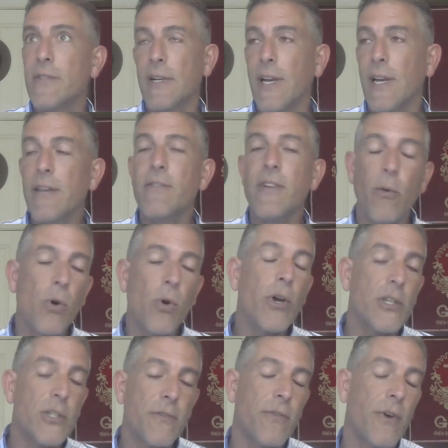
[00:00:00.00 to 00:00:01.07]
lived and
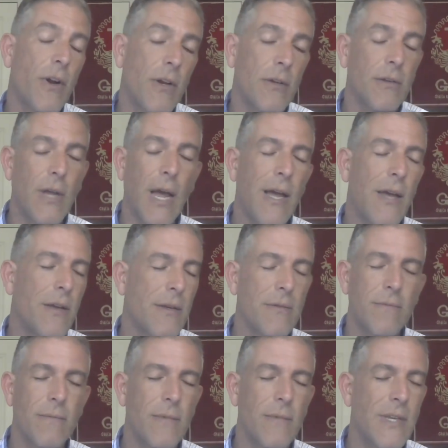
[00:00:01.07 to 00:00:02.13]
works for
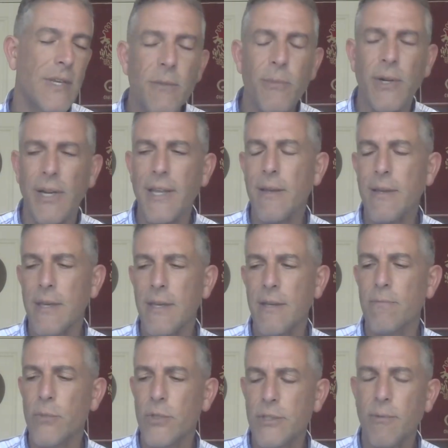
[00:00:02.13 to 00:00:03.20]
intimately
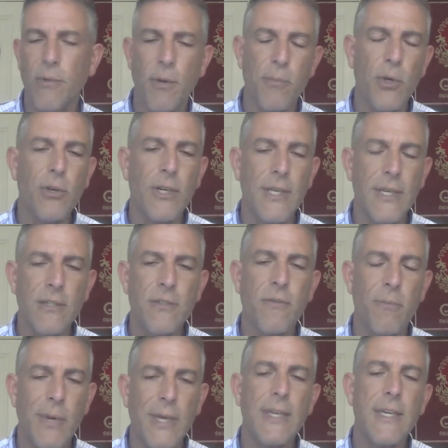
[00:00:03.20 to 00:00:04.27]
in Muslim communities for
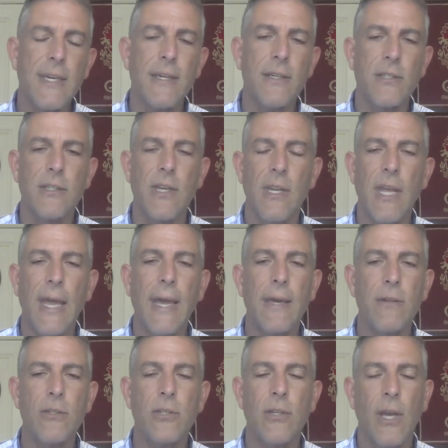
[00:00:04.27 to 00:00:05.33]
many years.
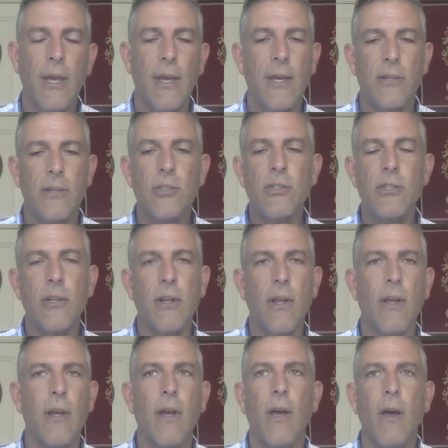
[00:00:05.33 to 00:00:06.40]
And just
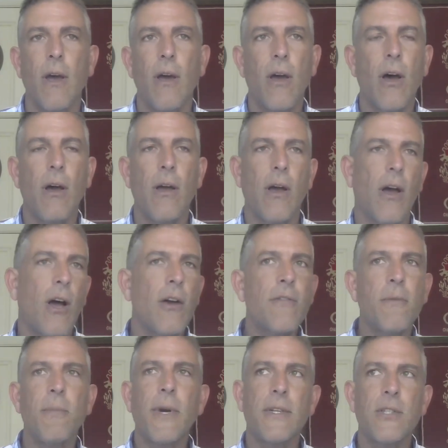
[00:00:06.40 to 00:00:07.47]
over
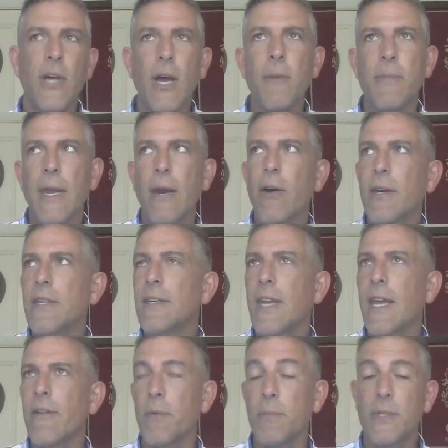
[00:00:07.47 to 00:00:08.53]
my time there, I didn't
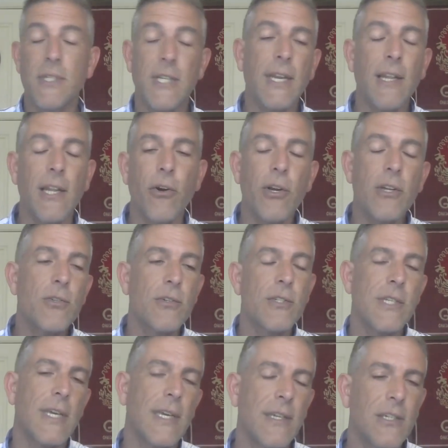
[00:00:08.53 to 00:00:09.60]
have a particular
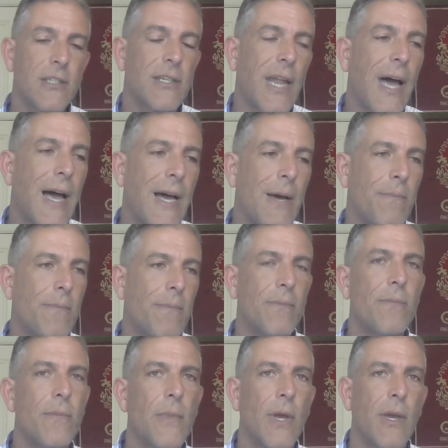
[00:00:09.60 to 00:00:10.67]
interest in Islam
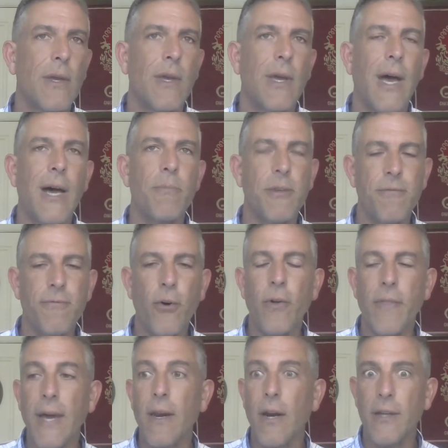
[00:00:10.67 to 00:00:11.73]
before
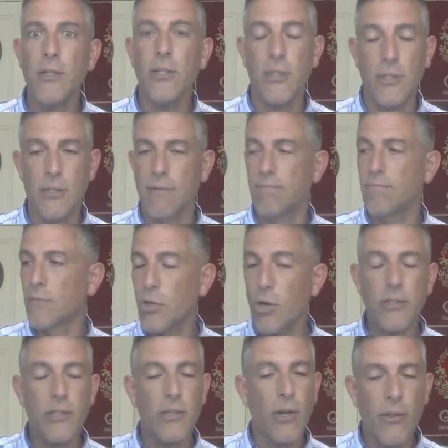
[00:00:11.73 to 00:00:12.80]
that. I just
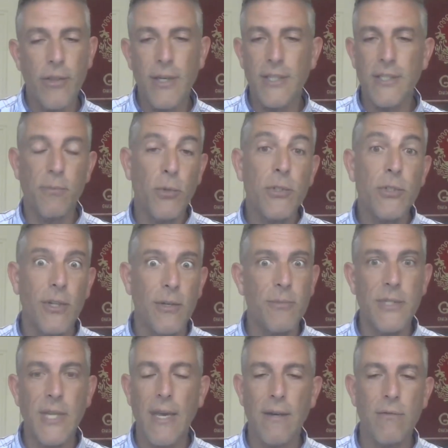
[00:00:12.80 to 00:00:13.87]
got to know these
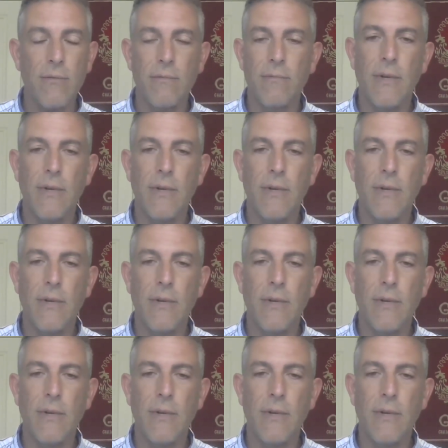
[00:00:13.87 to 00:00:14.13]
Muslims and